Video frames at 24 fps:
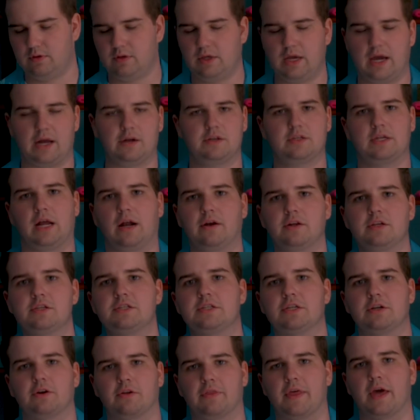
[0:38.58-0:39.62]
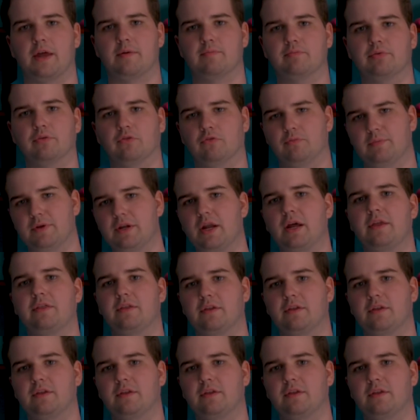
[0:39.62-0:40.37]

Yeah, I'd, I'd consider that improvement.